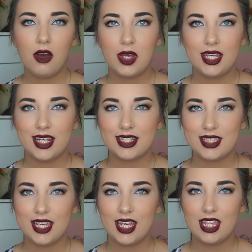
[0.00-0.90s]
Okay, next
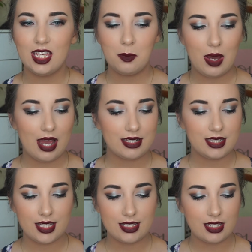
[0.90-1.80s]
thing in the
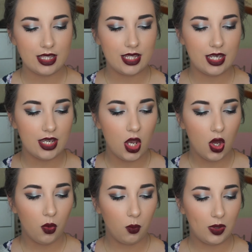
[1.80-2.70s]
box is the
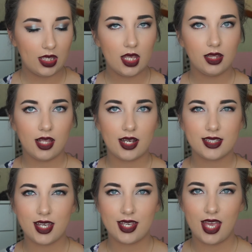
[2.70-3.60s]
Winky
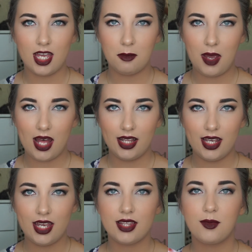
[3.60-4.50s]
Lux Kitten
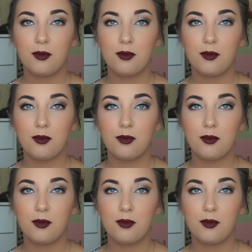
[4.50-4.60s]
Palette.